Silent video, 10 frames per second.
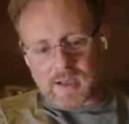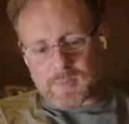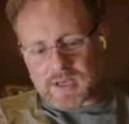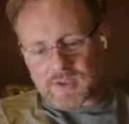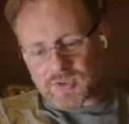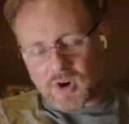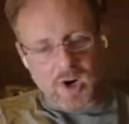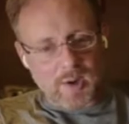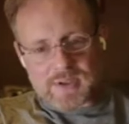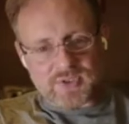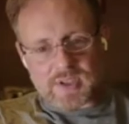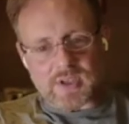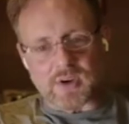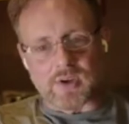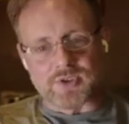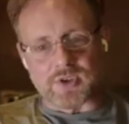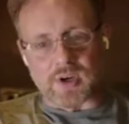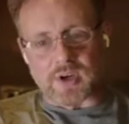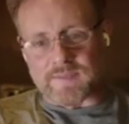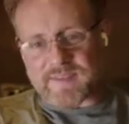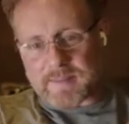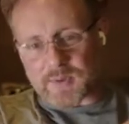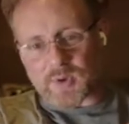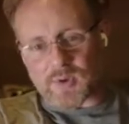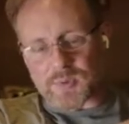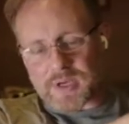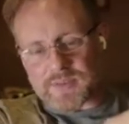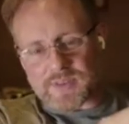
Because RPC calls are ephemeral, right?